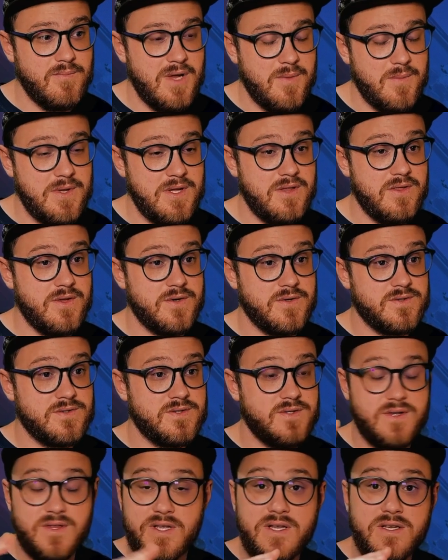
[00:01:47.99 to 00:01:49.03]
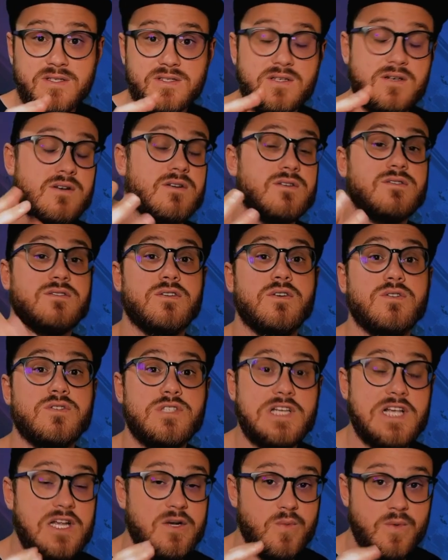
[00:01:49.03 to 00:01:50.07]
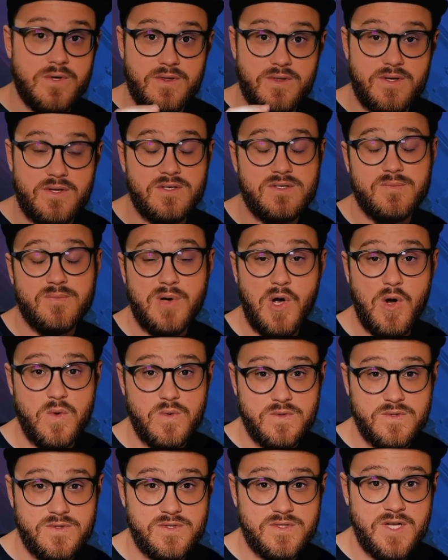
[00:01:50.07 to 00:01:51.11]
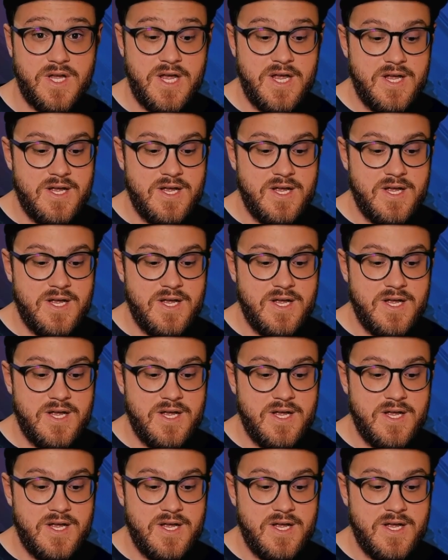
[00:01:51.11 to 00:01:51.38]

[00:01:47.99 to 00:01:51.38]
maybe there's things that are associated with these posts